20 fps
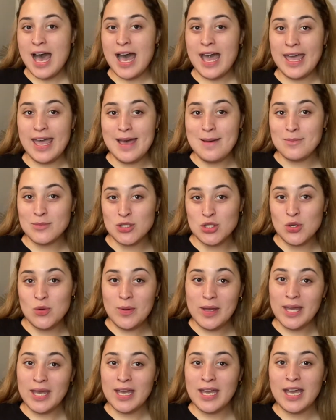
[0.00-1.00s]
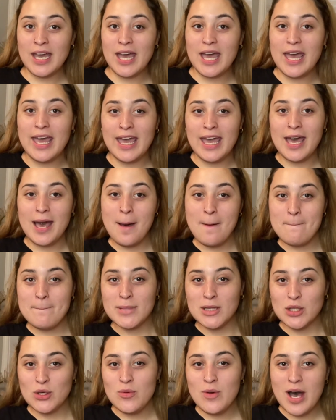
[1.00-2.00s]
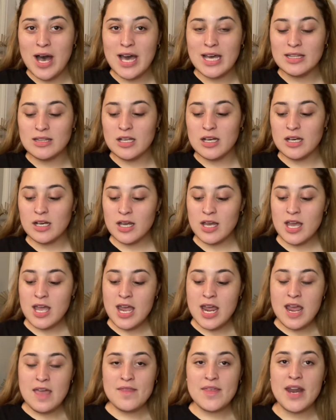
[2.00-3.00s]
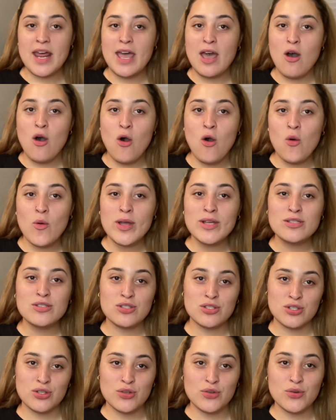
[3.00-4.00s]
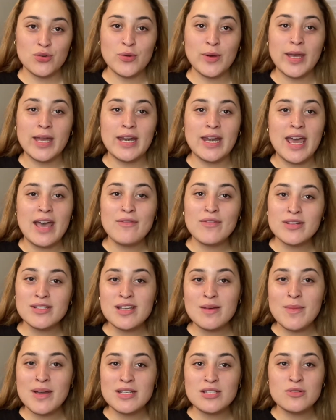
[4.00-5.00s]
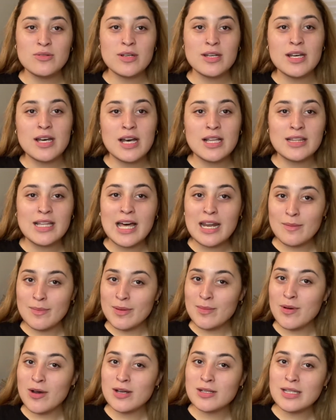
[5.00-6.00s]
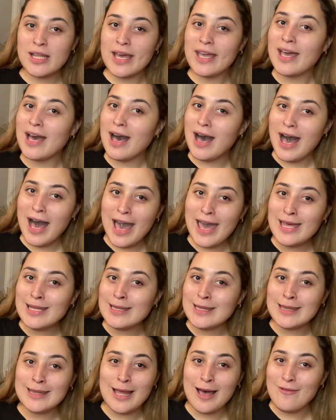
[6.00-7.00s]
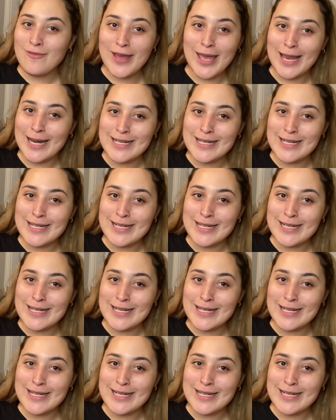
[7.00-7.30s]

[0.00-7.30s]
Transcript: am doing a blue eye look that I always do, and every time I do it, a lot of people are like, I love it,